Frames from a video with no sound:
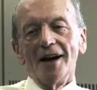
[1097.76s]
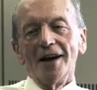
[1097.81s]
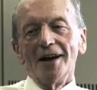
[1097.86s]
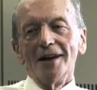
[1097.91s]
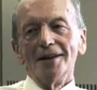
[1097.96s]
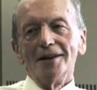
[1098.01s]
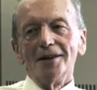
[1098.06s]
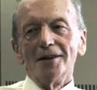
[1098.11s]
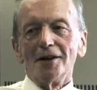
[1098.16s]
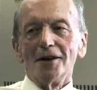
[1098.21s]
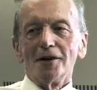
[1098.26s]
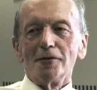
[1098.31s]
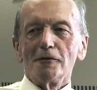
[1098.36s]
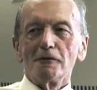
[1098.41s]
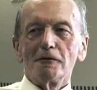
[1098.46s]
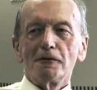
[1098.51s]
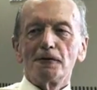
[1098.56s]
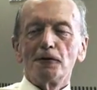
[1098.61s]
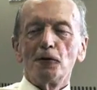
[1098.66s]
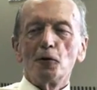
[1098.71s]
And
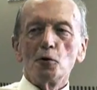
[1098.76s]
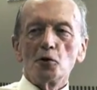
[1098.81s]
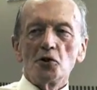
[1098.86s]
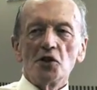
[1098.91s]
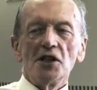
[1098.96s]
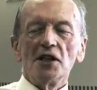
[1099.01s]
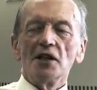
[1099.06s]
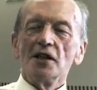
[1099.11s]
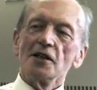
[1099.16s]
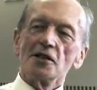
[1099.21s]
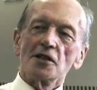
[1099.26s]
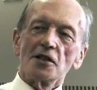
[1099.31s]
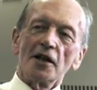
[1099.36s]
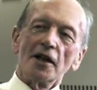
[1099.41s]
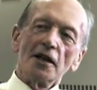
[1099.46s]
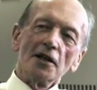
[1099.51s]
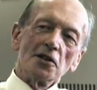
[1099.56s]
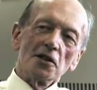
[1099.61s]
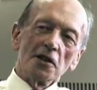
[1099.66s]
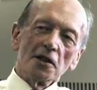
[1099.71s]
40 years
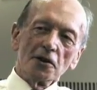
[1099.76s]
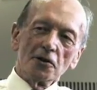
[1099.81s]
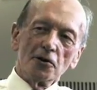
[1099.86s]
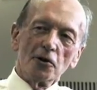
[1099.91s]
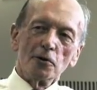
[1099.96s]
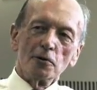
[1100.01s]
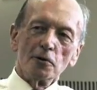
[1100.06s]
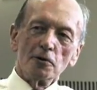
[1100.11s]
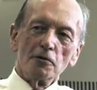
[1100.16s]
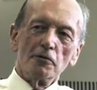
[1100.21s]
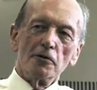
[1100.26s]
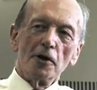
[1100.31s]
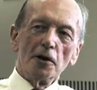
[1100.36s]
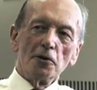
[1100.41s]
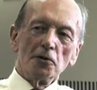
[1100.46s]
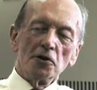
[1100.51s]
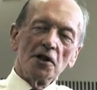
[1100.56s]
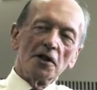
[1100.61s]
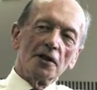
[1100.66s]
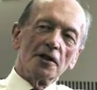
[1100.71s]
later, Donald
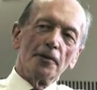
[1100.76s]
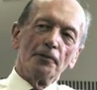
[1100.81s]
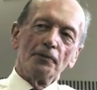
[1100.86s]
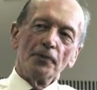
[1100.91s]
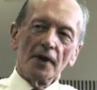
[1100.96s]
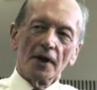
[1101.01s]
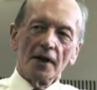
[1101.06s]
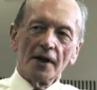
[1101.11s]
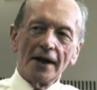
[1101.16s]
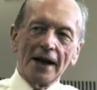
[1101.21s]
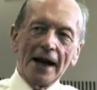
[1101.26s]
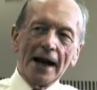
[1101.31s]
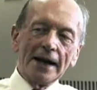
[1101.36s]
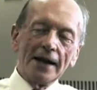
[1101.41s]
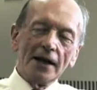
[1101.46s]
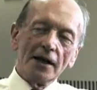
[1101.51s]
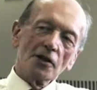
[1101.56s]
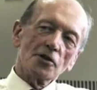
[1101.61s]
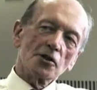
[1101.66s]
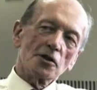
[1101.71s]
wrote in an
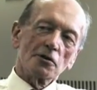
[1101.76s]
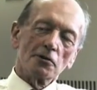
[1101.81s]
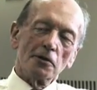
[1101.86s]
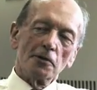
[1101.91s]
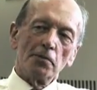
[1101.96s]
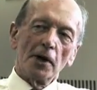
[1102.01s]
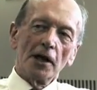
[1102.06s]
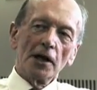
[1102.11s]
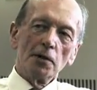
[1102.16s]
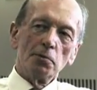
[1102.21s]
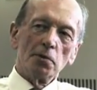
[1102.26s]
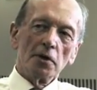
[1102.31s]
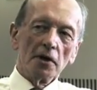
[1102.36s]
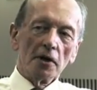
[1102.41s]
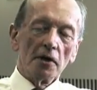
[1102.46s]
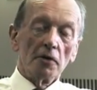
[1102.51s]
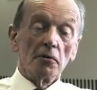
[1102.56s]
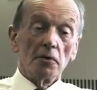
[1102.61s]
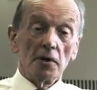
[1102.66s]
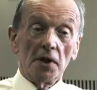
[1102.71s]
annex to a
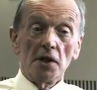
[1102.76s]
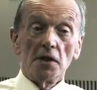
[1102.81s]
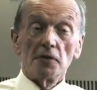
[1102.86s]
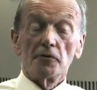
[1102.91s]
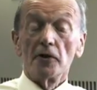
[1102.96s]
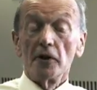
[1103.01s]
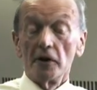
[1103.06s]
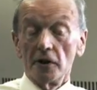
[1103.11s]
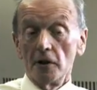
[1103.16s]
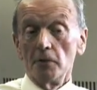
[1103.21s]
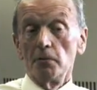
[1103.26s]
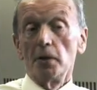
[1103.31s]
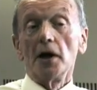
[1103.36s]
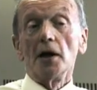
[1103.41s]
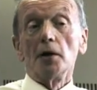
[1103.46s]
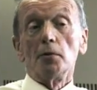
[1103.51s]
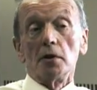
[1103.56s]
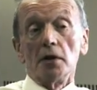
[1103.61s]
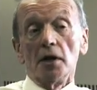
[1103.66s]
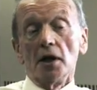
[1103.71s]
paper, his final
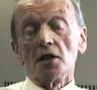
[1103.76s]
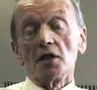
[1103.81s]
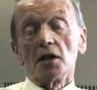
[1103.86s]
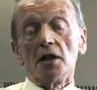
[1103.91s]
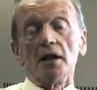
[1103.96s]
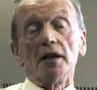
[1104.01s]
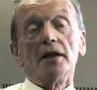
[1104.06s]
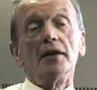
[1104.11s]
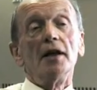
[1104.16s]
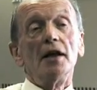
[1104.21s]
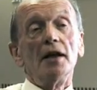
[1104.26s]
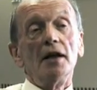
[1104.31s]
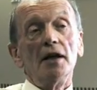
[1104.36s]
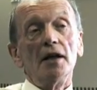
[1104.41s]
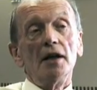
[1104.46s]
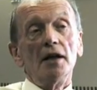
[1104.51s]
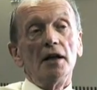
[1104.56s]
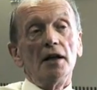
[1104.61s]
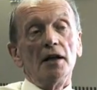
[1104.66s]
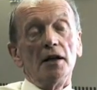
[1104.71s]
paper actually,
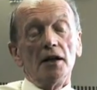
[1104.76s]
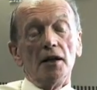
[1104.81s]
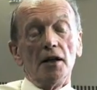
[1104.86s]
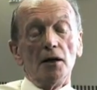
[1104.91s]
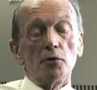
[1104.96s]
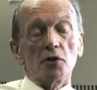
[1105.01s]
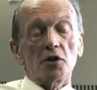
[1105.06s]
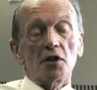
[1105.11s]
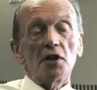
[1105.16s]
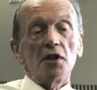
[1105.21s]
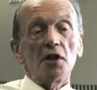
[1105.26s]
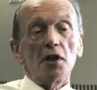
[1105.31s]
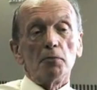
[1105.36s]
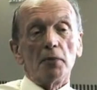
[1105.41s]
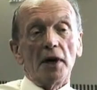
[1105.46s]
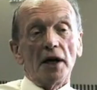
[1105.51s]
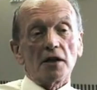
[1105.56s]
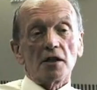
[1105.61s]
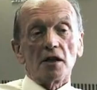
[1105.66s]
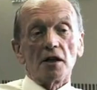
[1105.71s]
he was thinking
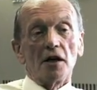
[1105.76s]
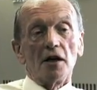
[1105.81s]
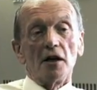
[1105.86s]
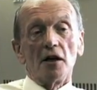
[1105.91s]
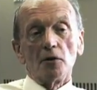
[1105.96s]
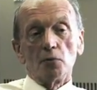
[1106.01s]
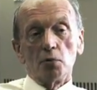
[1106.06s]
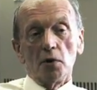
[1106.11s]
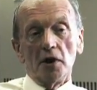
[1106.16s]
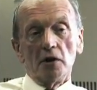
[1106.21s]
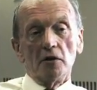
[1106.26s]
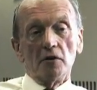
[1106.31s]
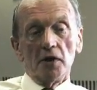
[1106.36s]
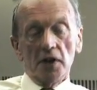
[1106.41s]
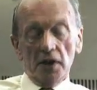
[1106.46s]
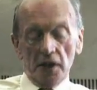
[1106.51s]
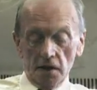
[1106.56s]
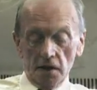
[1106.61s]
back to the hardware of the